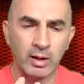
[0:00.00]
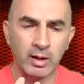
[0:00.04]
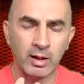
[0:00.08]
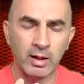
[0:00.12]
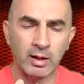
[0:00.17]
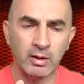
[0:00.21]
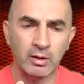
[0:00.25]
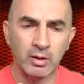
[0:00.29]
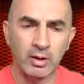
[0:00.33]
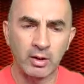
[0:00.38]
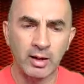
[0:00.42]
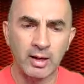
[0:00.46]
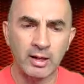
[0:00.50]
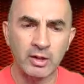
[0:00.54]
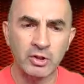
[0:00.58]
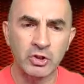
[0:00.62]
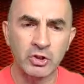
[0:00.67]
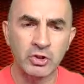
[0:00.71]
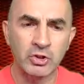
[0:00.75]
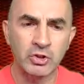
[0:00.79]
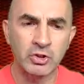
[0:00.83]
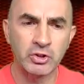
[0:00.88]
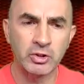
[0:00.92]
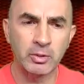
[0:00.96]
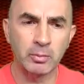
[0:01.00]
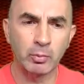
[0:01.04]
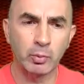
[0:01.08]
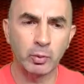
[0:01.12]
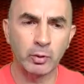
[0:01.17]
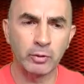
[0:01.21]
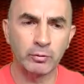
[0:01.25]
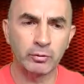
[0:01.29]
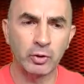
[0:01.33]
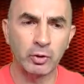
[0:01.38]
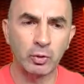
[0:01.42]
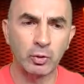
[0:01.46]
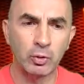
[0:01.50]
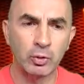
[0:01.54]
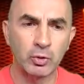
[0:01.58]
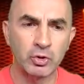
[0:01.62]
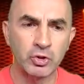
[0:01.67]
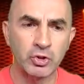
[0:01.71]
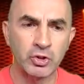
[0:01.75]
a relationship with the Lord